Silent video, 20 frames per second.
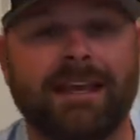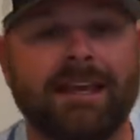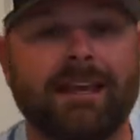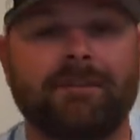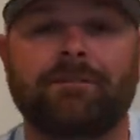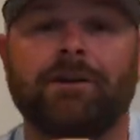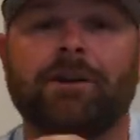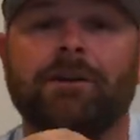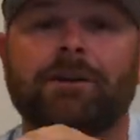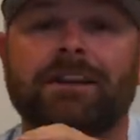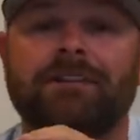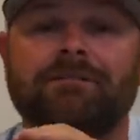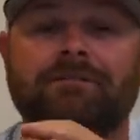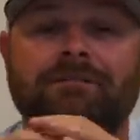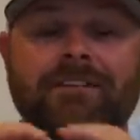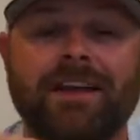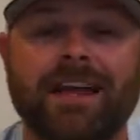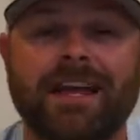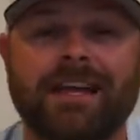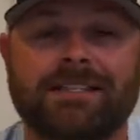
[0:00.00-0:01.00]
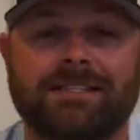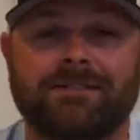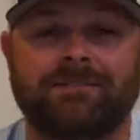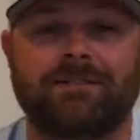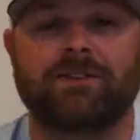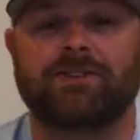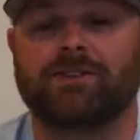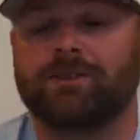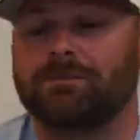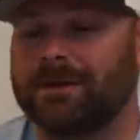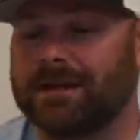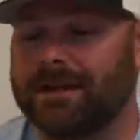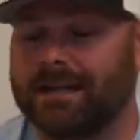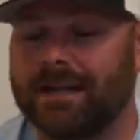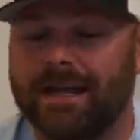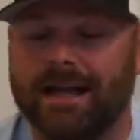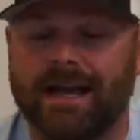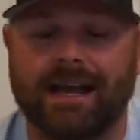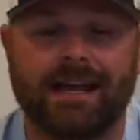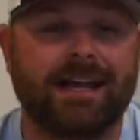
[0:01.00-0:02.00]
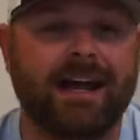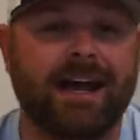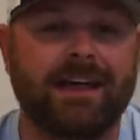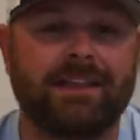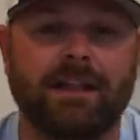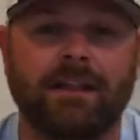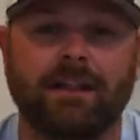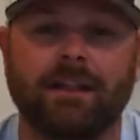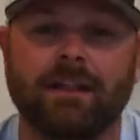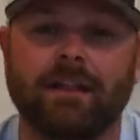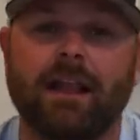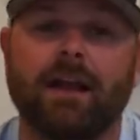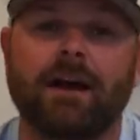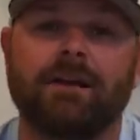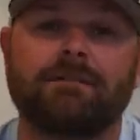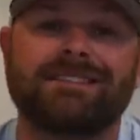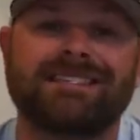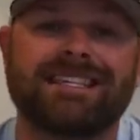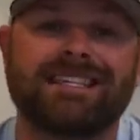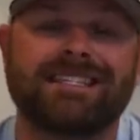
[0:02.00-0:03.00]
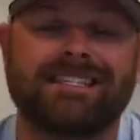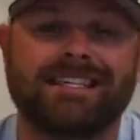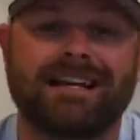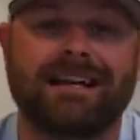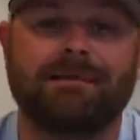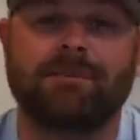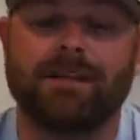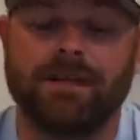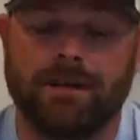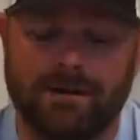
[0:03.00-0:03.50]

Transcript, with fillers: If you're an advanced fisherman, a guy that loves this time of the